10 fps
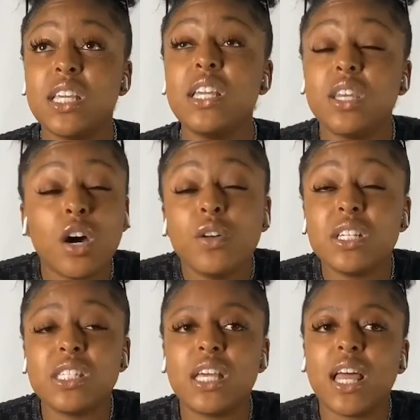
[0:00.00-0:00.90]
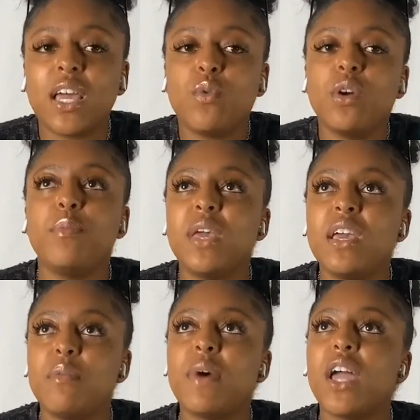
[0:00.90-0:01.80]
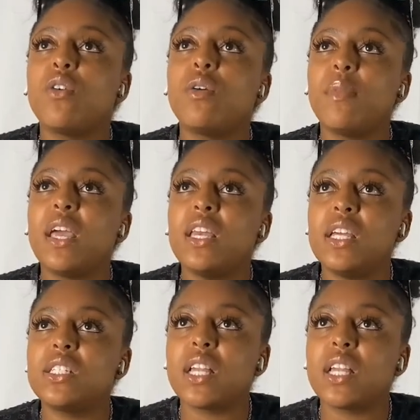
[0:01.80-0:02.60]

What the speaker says: notice that like we're being micromanaged.